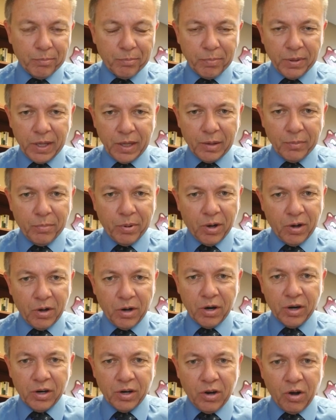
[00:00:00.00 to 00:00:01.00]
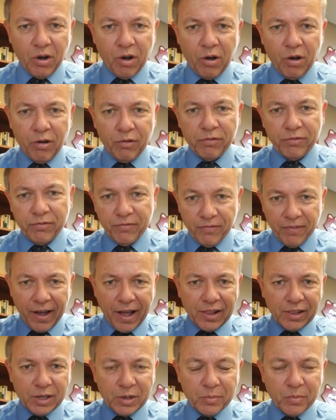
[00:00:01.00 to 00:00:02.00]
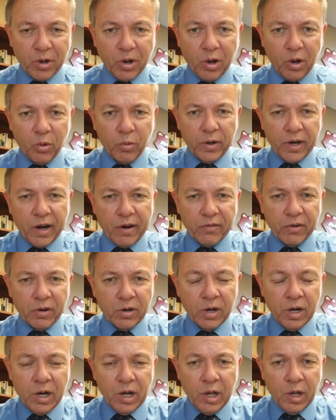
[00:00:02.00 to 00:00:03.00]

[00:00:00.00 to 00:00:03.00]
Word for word: ping pong, golf, volleyball, whatever.